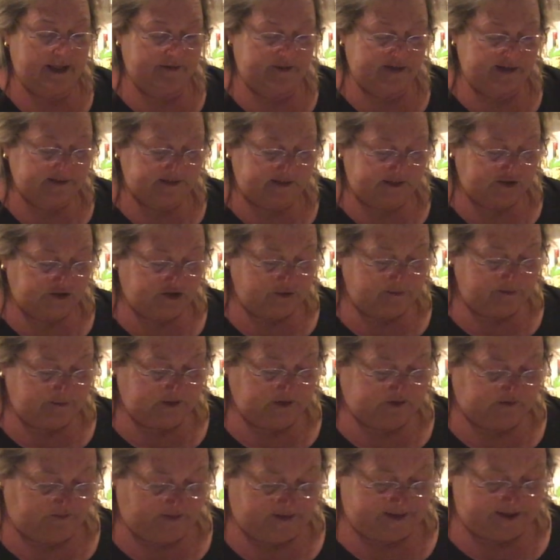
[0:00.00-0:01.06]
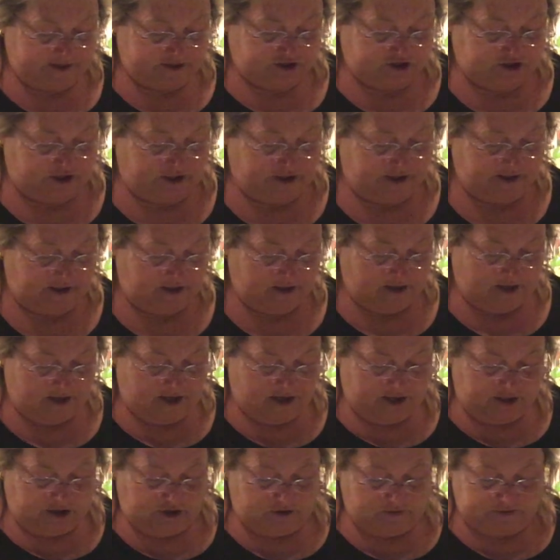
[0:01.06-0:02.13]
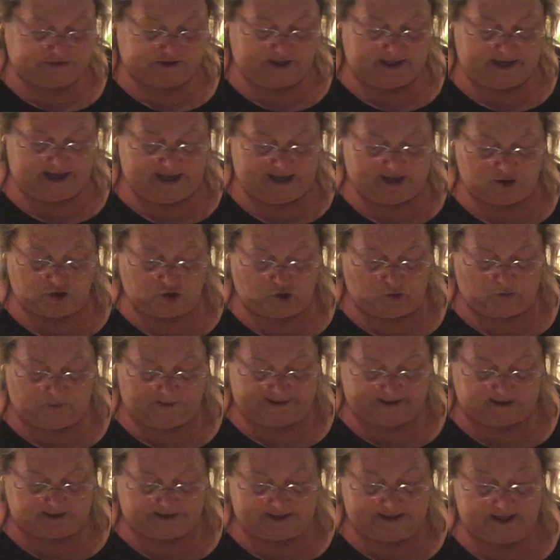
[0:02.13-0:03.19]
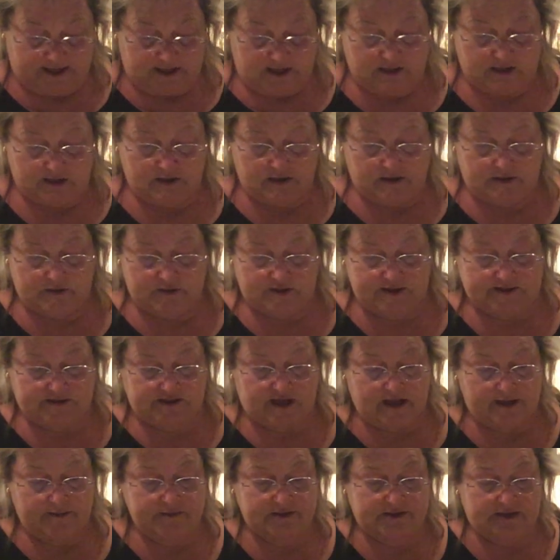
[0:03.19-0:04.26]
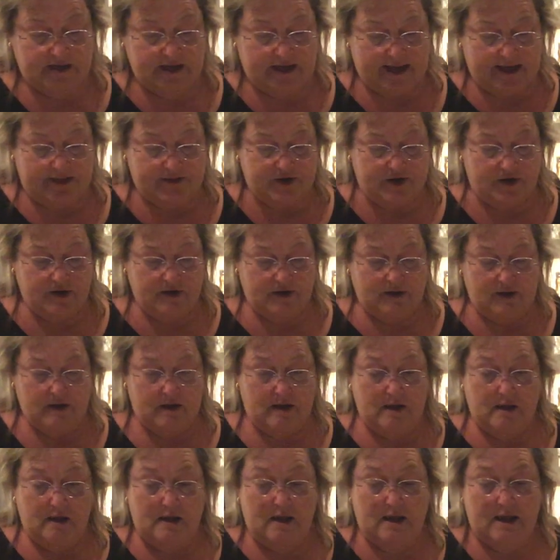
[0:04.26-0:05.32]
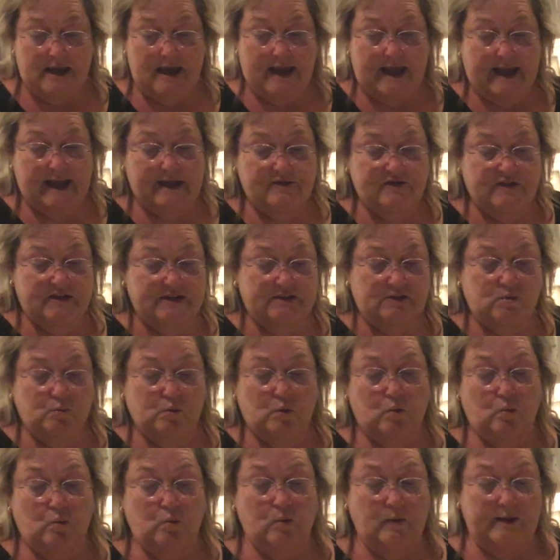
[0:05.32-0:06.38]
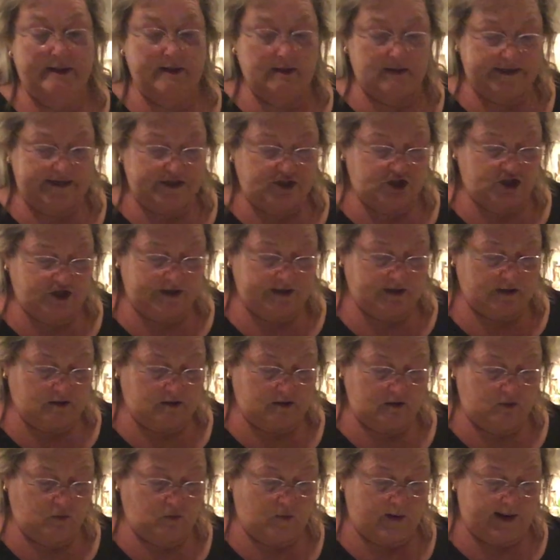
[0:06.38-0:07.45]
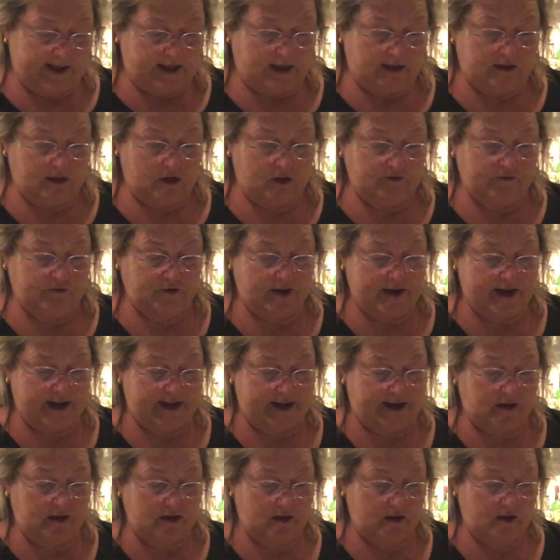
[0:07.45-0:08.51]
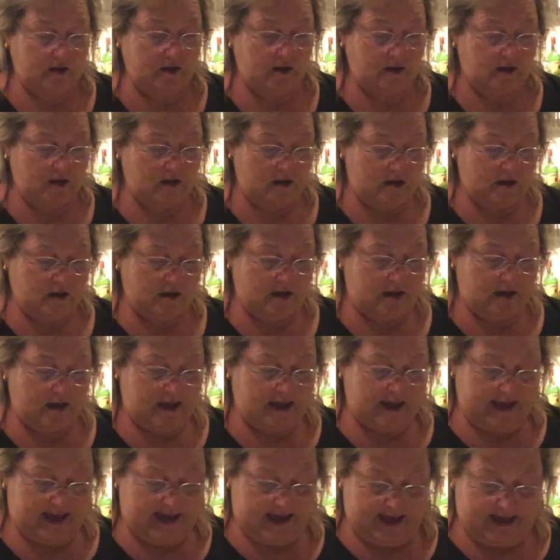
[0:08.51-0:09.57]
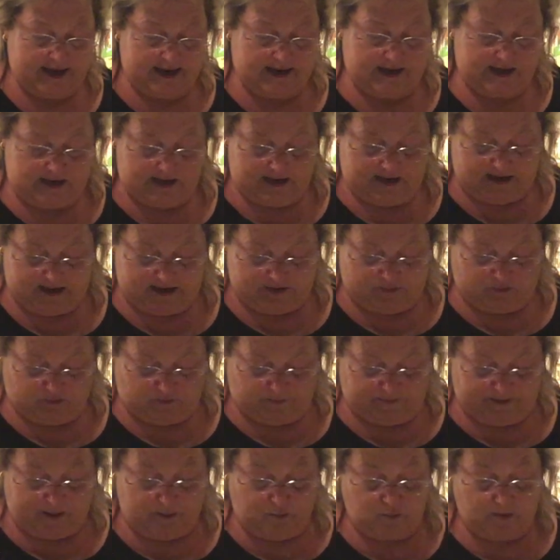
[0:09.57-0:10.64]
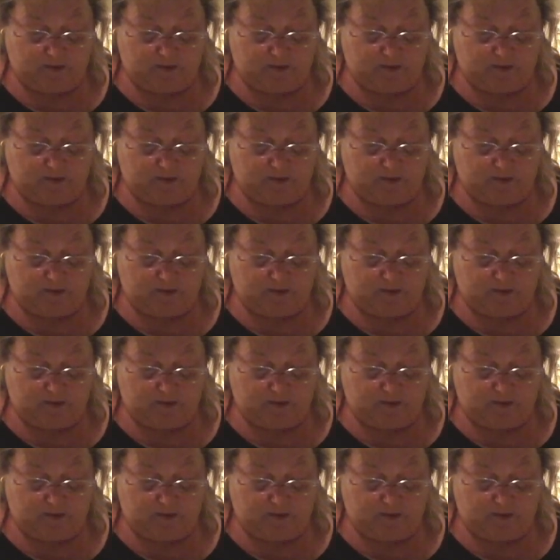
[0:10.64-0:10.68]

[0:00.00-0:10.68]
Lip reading: this is almost finished. You see how quickly this comes together. And this will really chill well overnight. And it will be